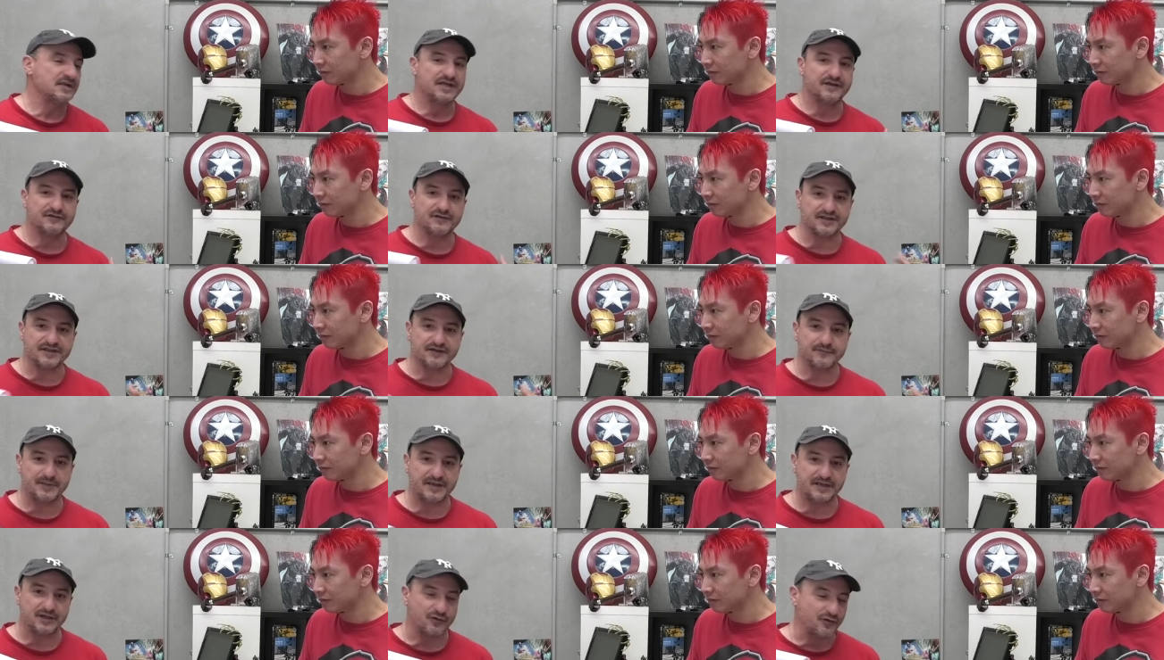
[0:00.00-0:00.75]
Speaker 1: even though
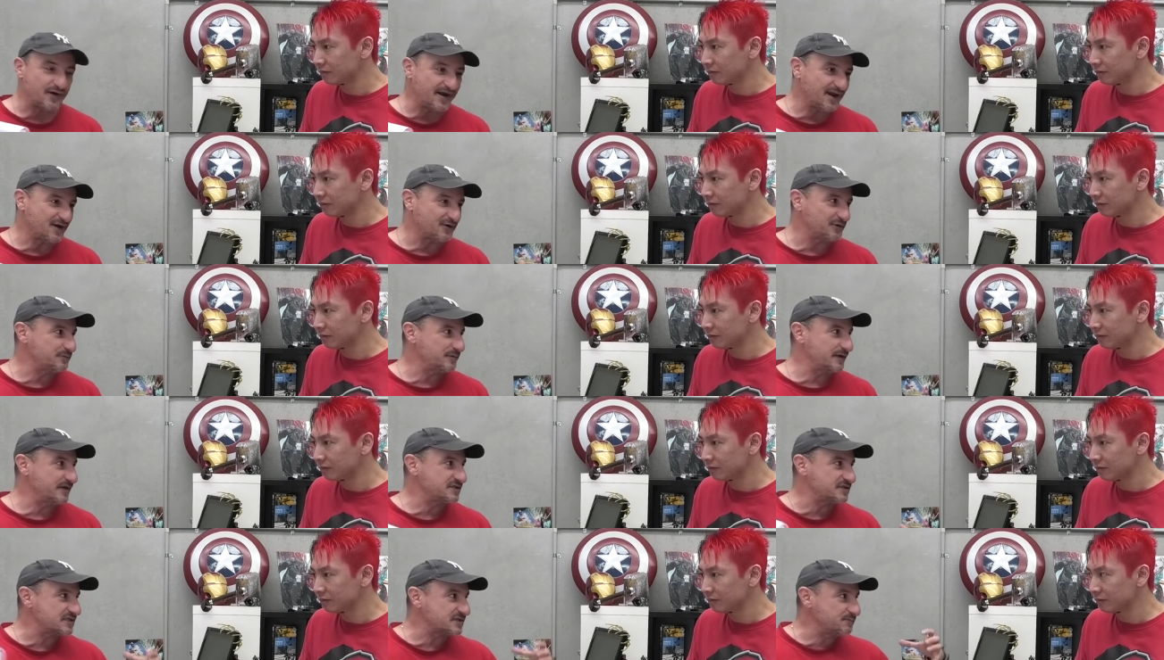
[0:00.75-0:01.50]
they've been around,
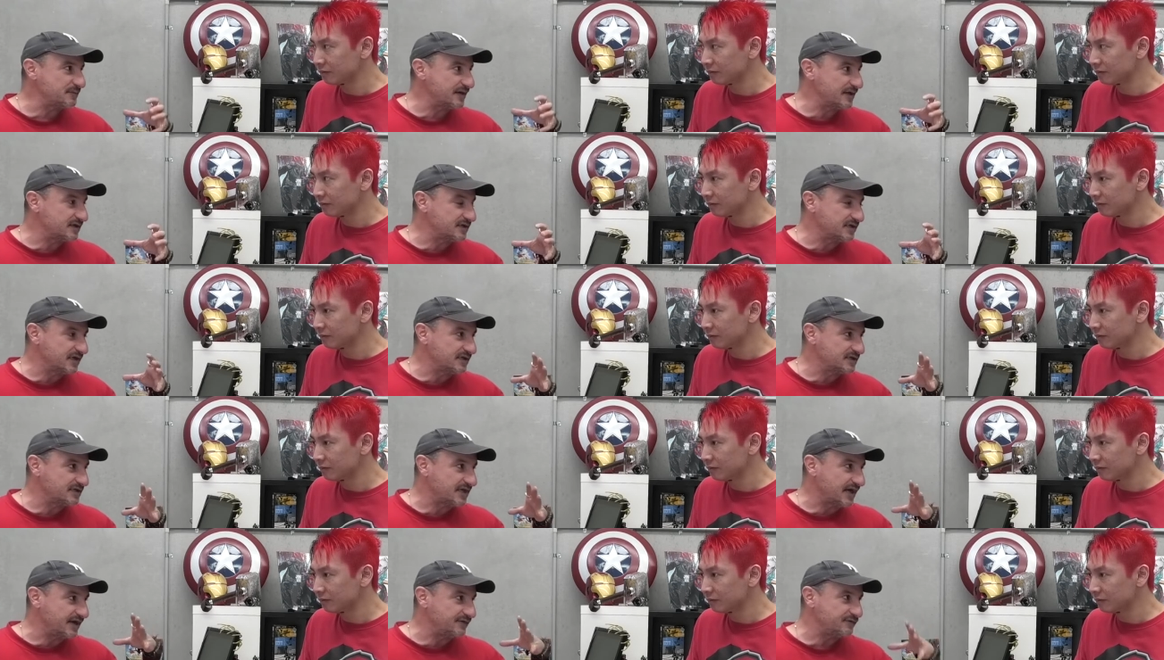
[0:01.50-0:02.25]
but it just it,
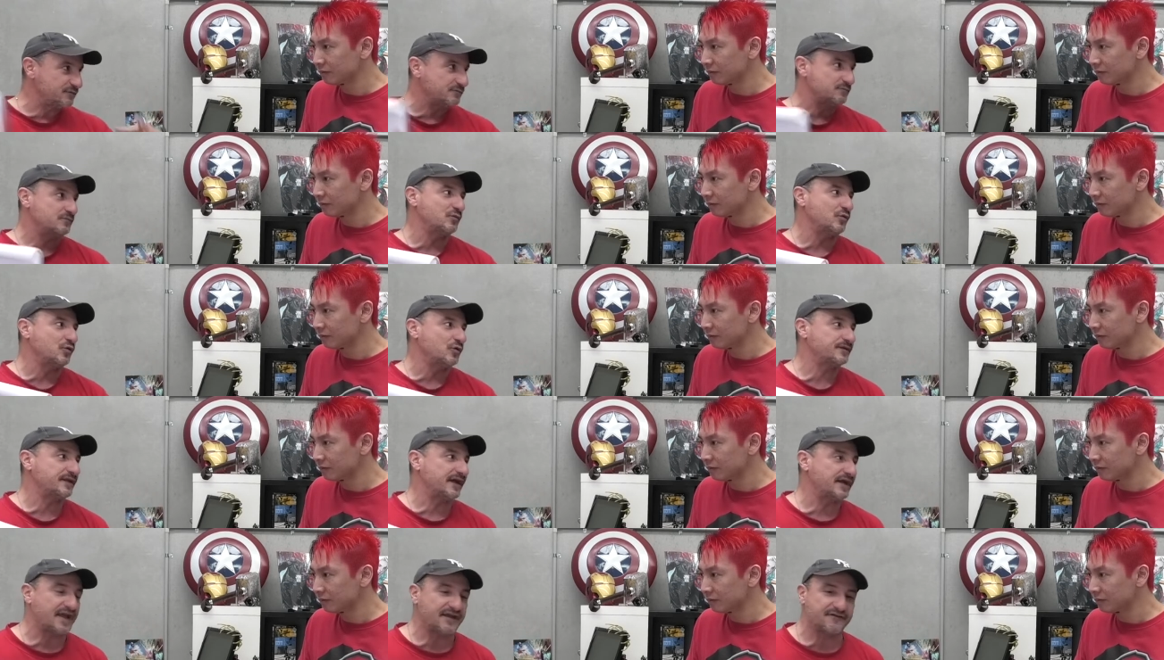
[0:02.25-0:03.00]
it gave him
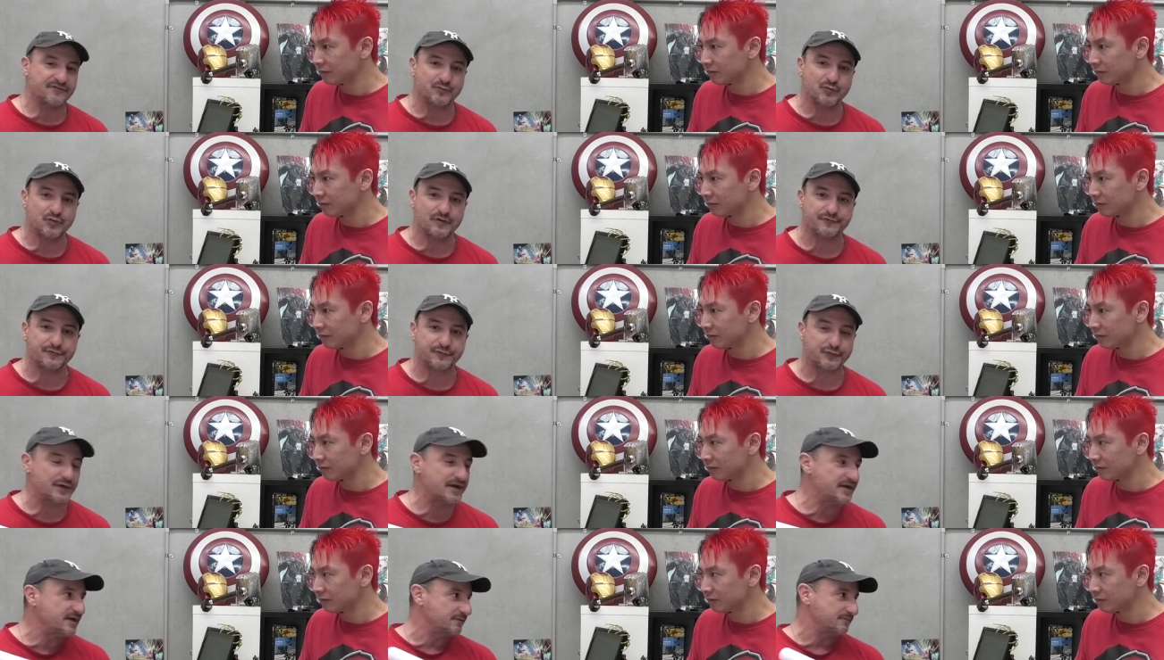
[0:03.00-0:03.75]
more. They gave him more
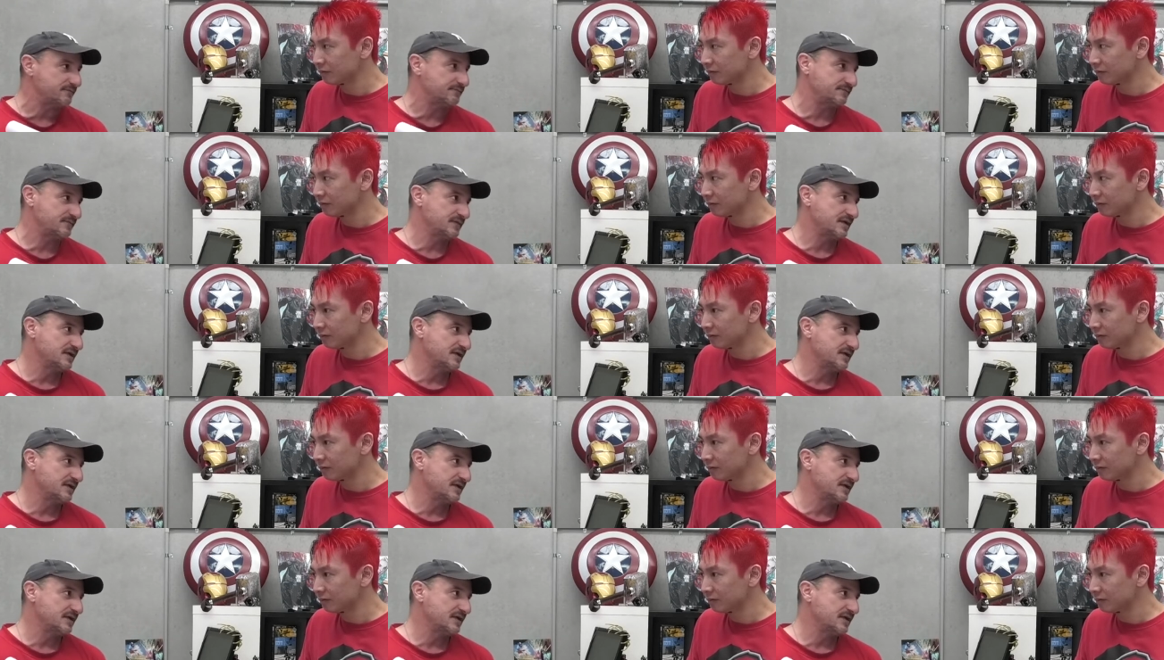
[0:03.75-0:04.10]
freedom